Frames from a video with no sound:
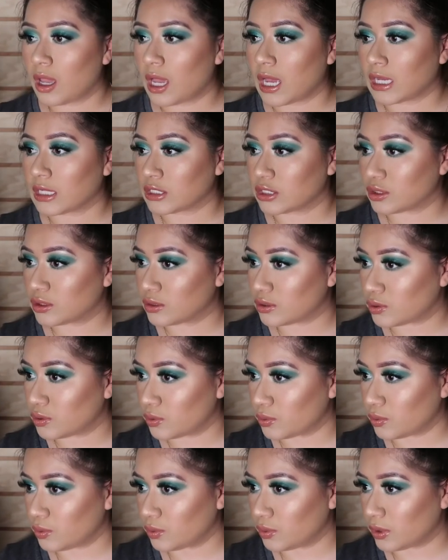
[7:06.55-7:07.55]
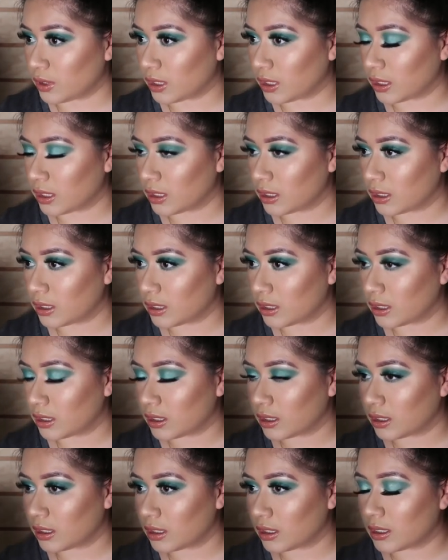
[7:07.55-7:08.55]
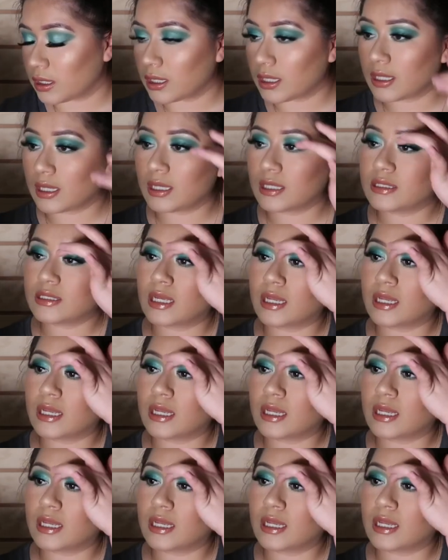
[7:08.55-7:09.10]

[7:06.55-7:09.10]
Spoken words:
as soon as